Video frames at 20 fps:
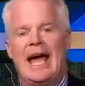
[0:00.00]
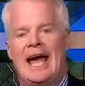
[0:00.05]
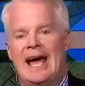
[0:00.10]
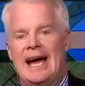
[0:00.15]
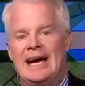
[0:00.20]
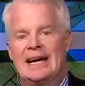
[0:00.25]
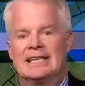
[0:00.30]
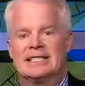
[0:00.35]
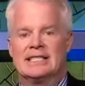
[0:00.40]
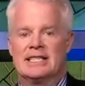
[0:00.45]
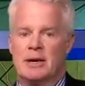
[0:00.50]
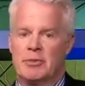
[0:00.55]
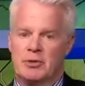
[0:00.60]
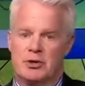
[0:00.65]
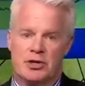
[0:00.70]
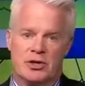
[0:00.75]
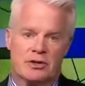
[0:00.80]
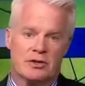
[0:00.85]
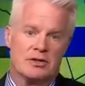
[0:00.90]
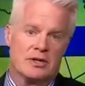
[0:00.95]
And
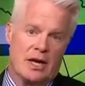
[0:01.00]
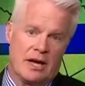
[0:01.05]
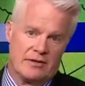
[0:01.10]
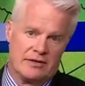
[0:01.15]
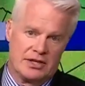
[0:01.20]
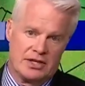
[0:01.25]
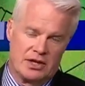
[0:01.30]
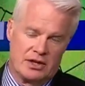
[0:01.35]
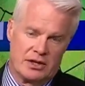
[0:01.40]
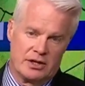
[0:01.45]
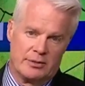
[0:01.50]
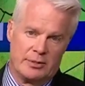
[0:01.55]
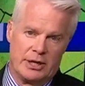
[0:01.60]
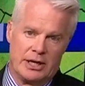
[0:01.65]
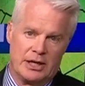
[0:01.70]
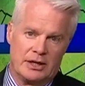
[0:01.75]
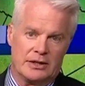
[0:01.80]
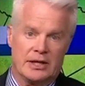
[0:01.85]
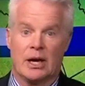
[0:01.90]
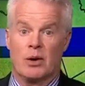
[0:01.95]
temperatures obviously are going to
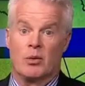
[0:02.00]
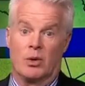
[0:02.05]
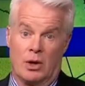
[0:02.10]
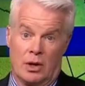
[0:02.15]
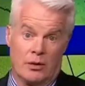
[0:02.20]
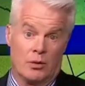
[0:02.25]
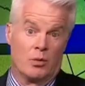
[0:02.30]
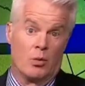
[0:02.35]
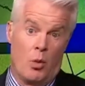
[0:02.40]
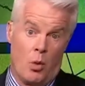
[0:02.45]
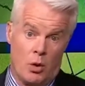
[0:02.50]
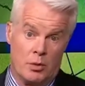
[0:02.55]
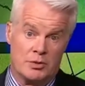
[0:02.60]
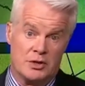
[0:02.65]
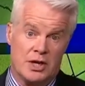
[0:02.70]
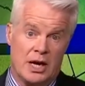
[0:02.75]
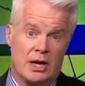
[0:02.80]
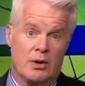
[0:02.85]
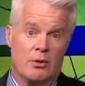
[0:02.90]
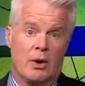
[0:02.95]
be held down. We're on the warm
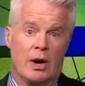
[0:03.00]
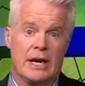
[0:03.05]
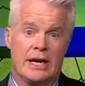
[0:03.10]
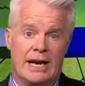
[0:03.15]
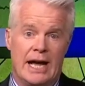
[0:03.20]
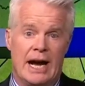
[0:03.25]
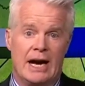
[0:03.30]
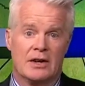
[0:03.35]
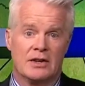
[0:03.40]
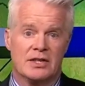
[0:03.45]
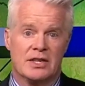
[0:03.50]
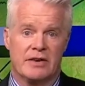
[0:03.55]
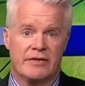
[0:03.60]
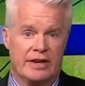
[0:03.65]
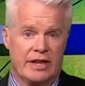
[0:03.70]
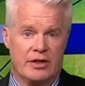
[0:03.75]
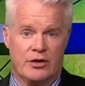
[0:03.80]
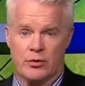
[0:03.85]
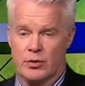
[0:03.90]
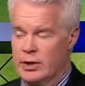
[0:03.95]
side right now,
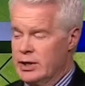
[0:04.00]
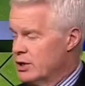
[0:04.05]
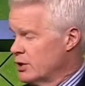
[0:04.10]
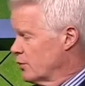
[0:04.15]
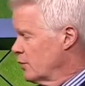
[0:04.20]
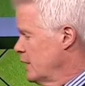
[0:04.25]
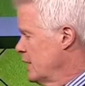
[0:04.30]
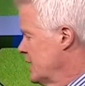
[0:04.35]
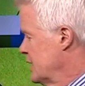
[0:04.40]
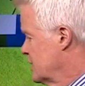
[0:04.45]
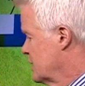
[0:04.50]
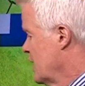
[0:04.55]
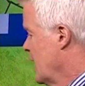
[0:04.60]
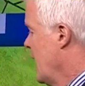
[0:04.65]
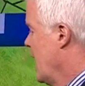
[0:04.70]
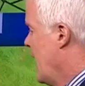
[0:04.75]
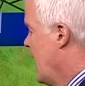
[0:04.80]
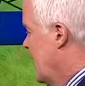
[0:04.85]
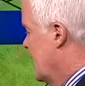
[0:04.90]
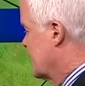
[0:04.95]
73 degrees,
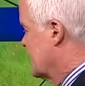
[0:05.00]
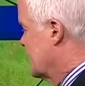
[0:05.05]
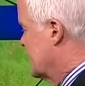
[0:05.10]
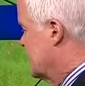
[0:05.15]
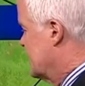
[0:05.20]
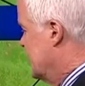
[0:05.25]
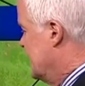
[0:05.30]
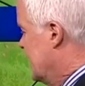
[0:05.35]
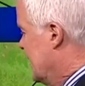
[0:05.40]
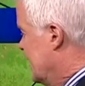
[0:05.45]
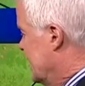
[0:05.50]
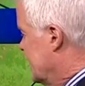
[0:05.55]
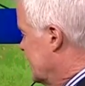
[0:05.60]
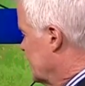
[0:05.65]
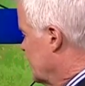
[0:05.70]
69